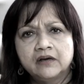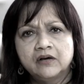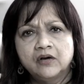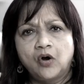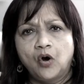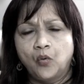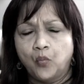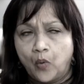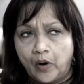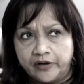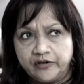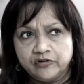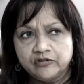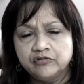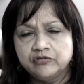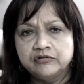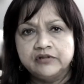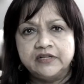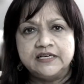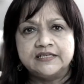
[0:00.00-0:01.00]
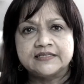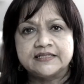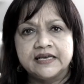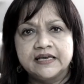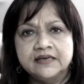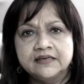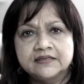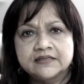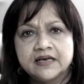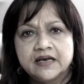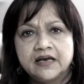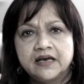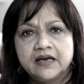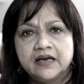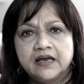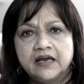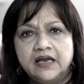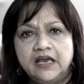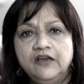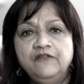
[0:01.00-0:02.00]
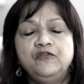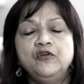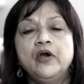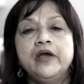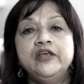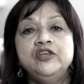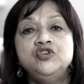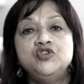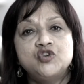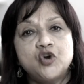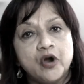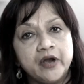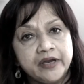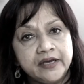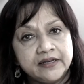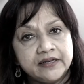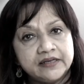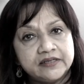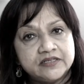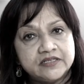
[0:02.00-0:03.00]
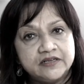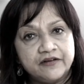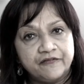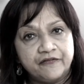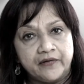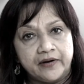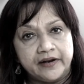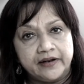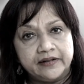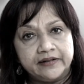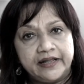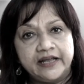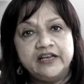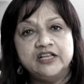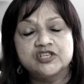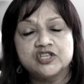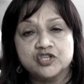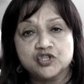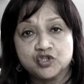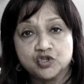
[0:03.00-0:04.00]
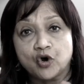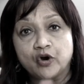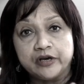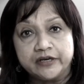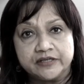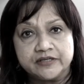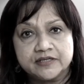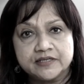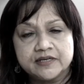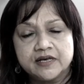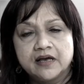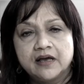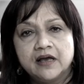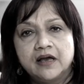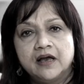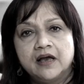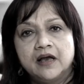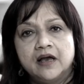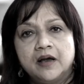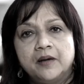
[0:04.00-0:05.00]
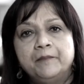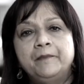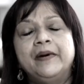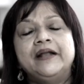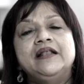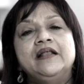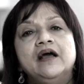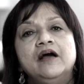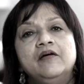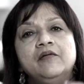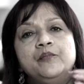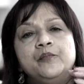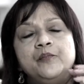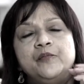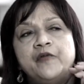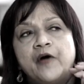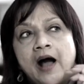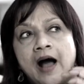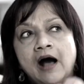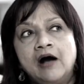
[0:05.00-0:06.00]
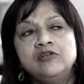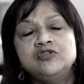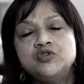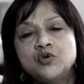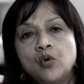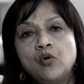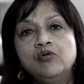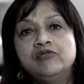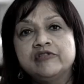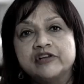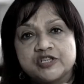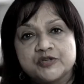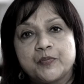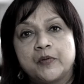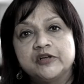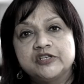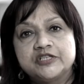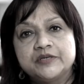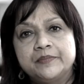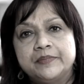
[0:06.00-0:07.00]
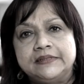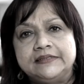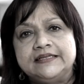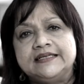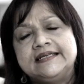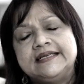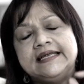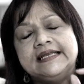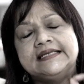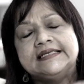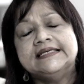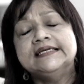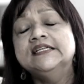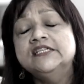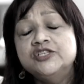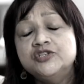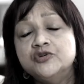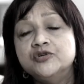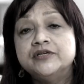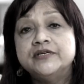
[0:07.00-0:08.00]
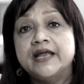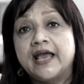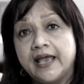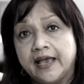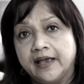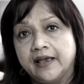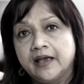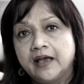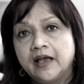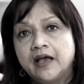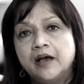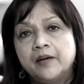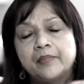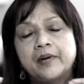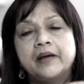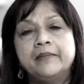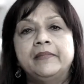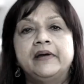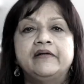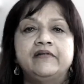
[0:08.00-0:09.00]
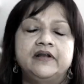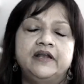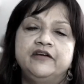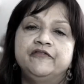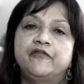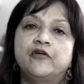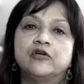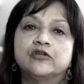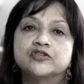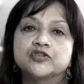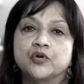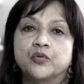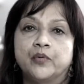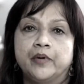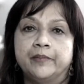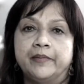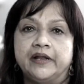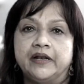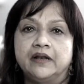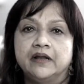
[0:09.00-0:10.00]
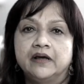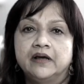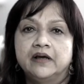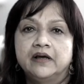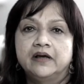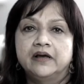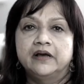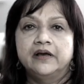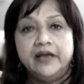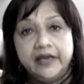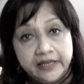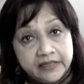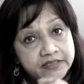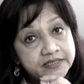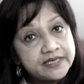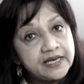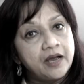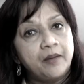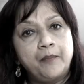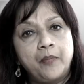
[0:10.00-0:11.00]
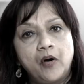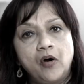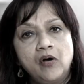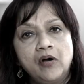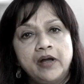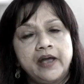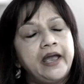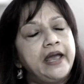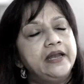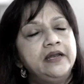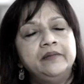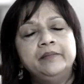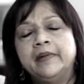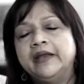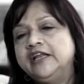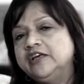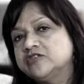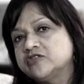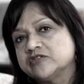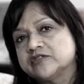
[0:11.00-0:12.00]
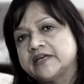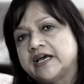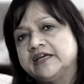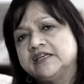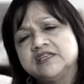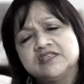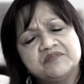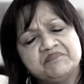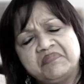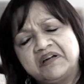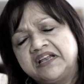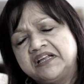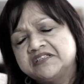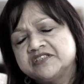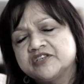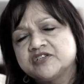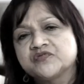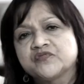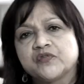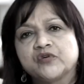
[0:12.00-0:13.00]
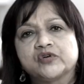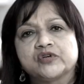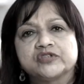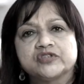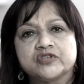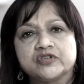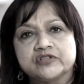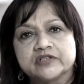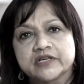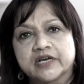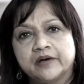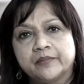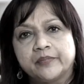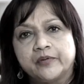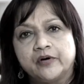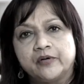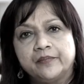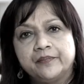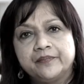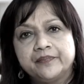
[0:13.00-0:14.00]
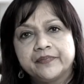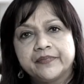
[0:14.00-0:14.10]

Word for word: or want to do these things? If you enjoy it, it's different. Then it's a choice. But household responsibility till today primarily falls on women in Singapore and in many societies. But let's just focus on Singapore.